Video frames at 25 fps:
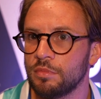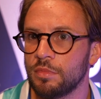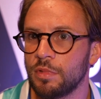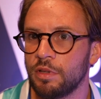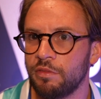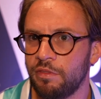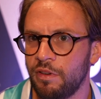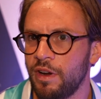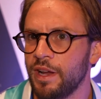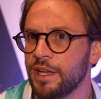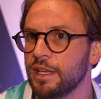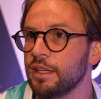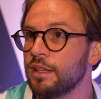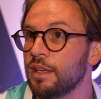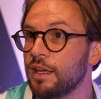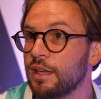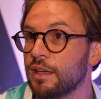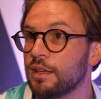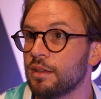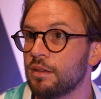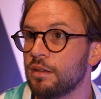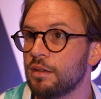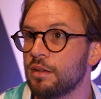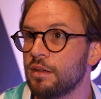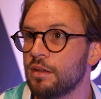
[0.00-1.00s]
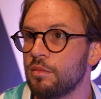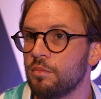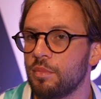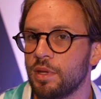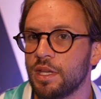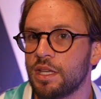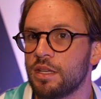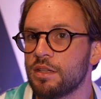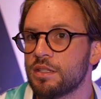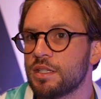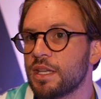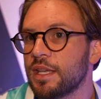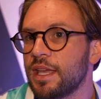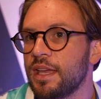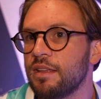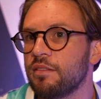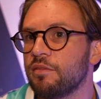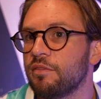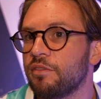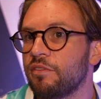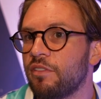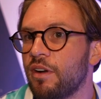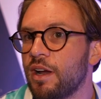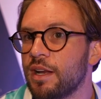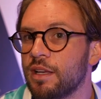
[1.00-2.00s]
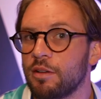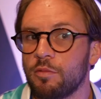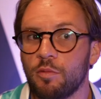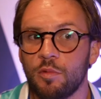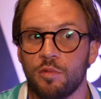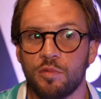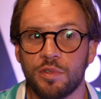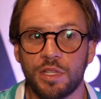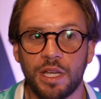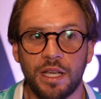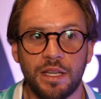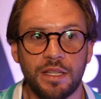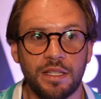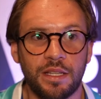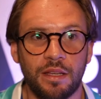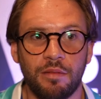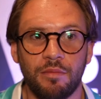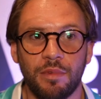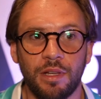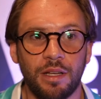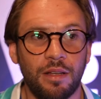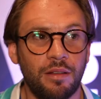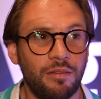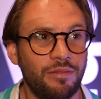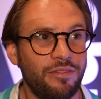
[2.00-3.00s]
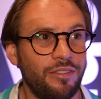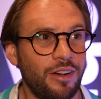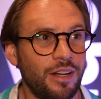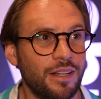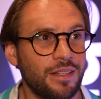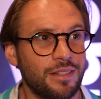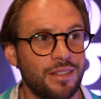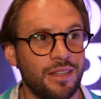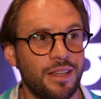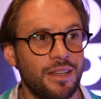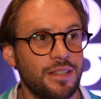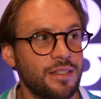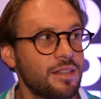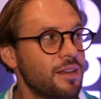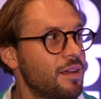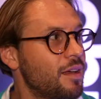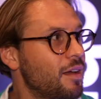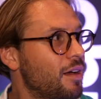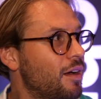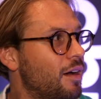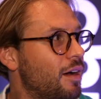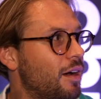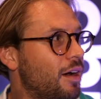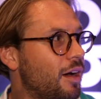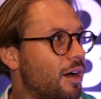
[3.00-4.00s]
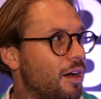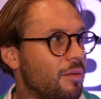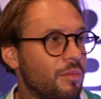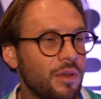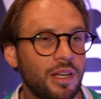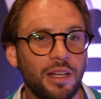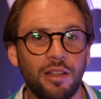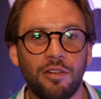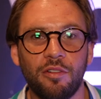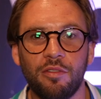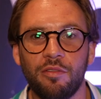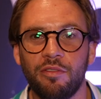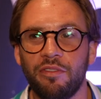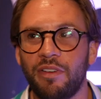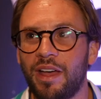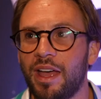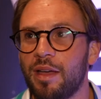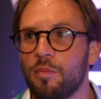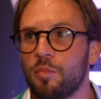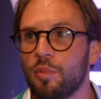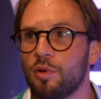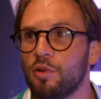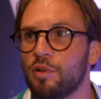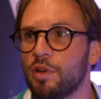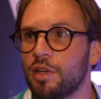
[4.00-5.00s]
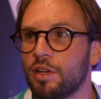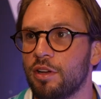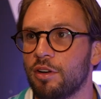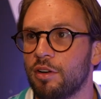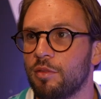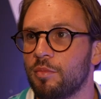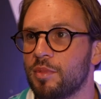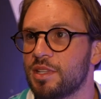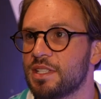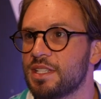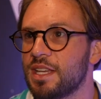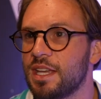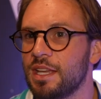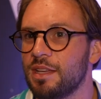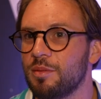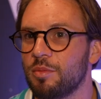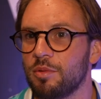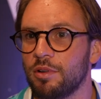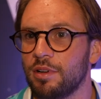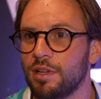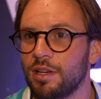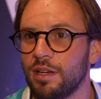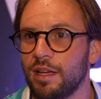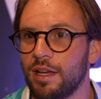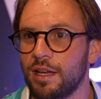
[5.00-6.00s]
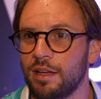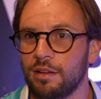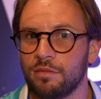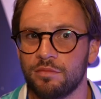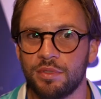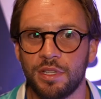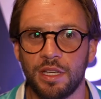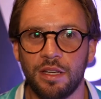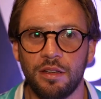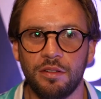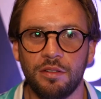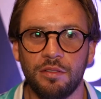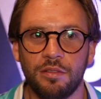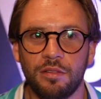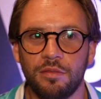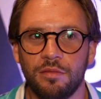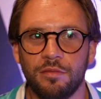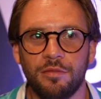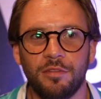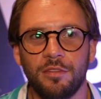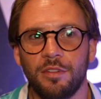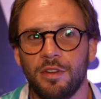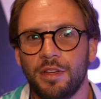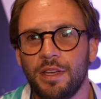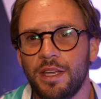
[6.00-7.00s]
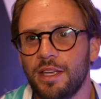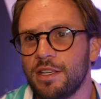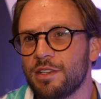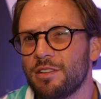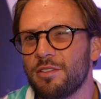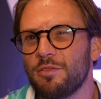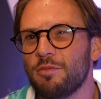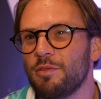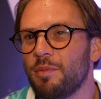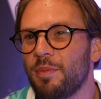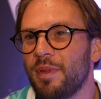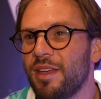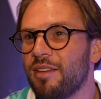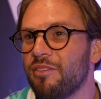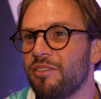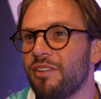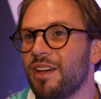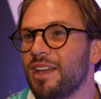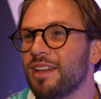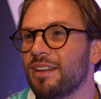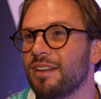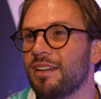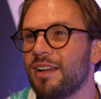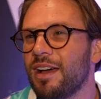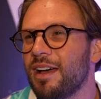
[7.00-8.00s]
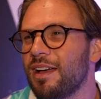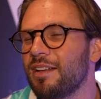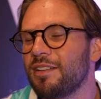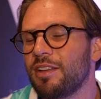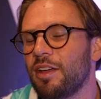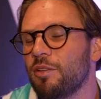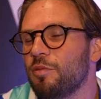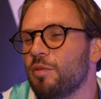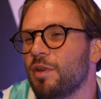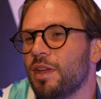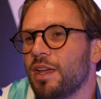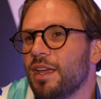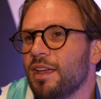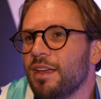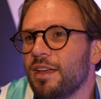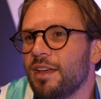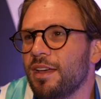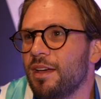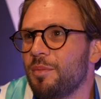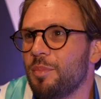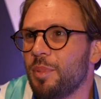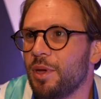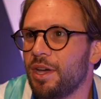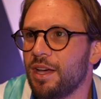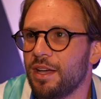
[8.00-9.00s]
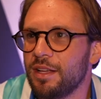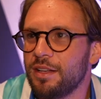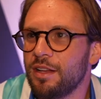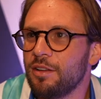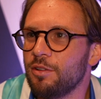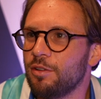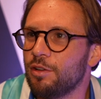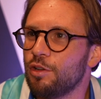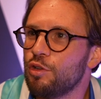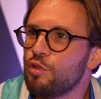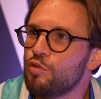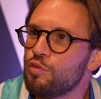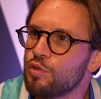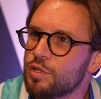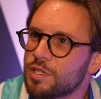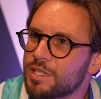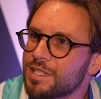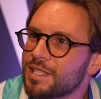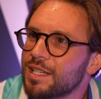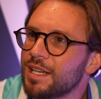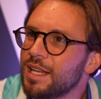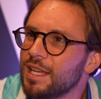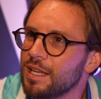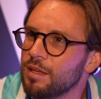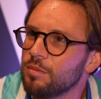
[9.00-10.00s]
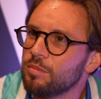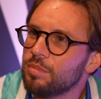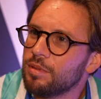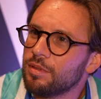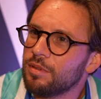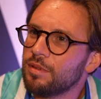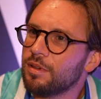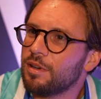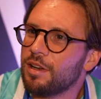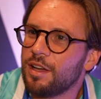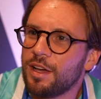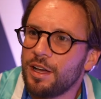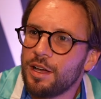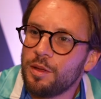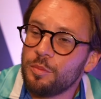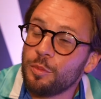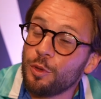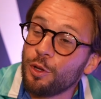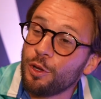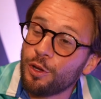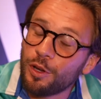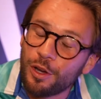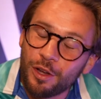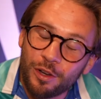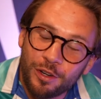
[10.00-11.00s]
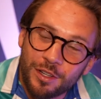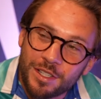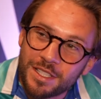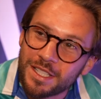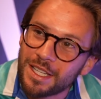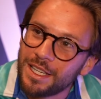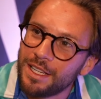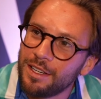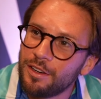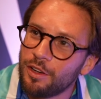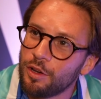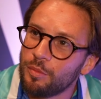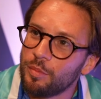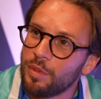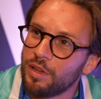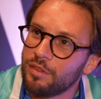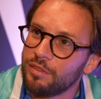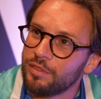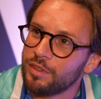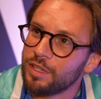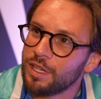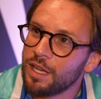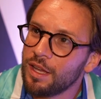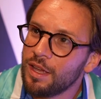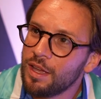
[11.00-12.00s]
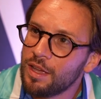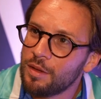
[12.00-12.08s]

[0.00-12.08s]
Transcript: Frank, yeah. Because again, Frank will say something like, Frank says, I'm a little fat boy or I'm a tea boy. Like, so it's all a bit of fun. Like, I don't lose sleep. Like, I'm not honestly not bothered.